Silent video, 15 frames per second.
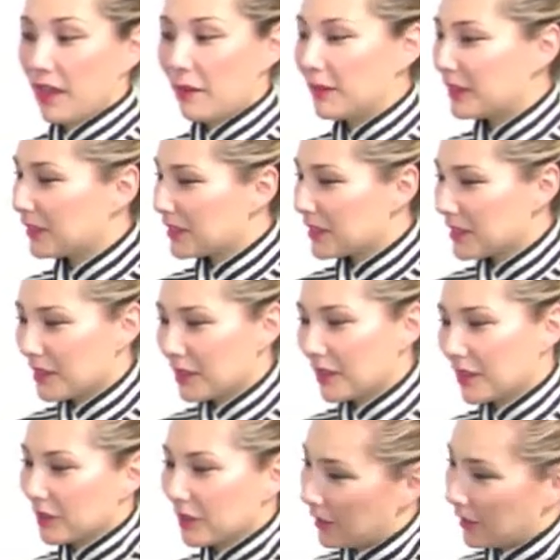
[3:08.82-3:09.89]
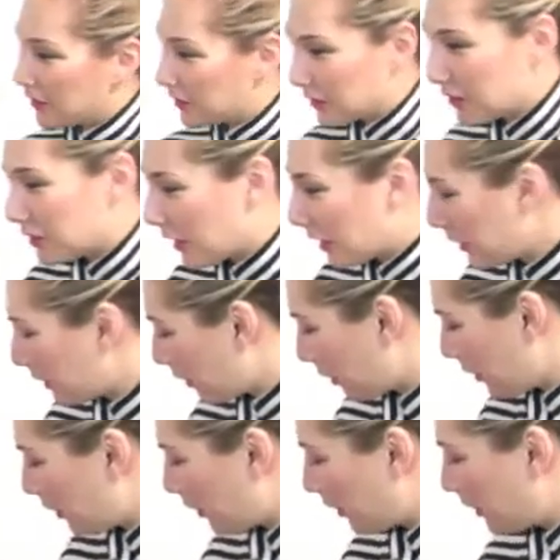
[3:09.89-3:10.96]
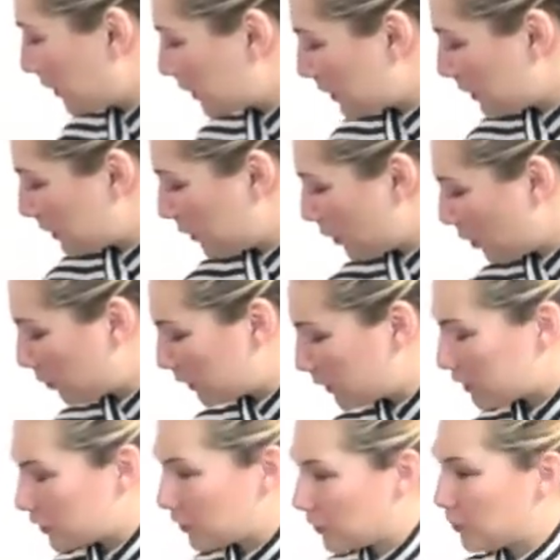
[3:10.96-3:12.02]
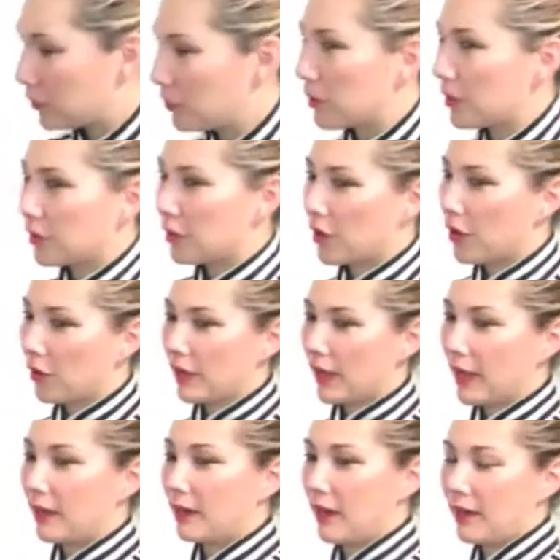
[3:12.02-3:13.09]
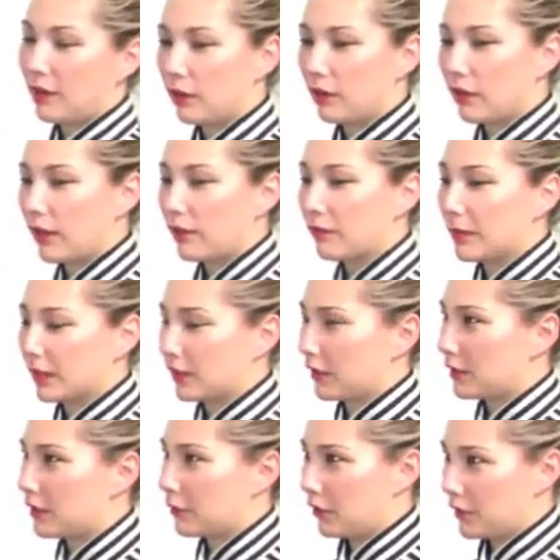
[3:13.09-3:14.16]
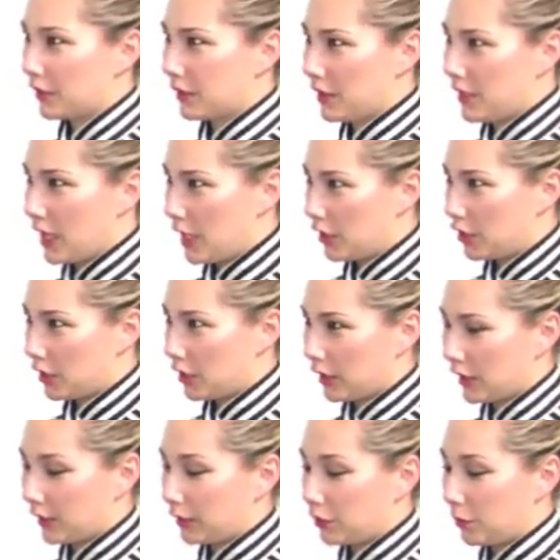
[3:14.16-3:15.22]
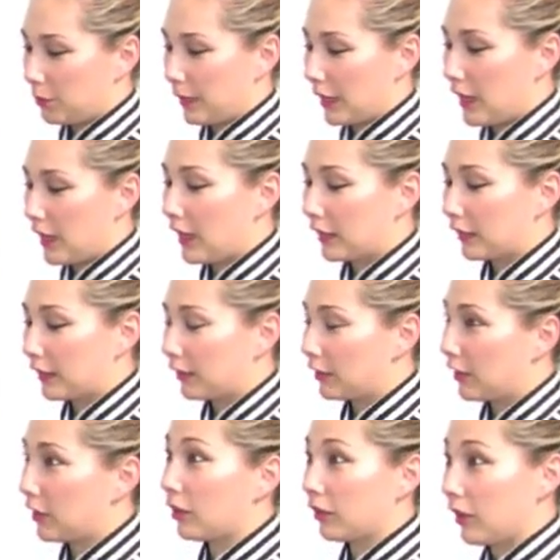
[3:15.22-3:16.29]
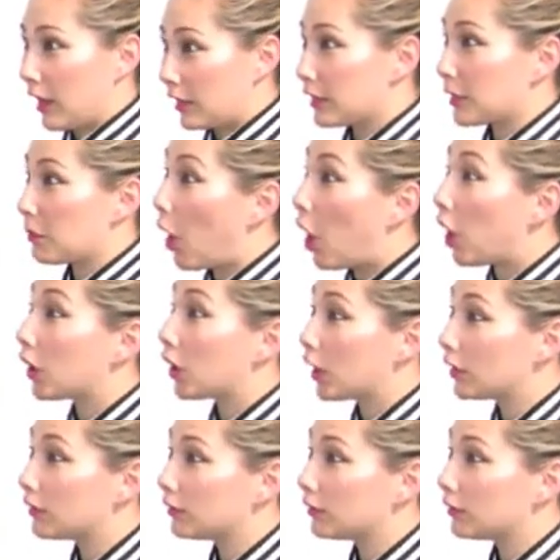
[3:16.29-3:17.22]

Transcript: I mean, it's the classic design theory. It's, you know, once you know that, I know a lot of my customers in Asia, like in Japan, like they're a lot smaller.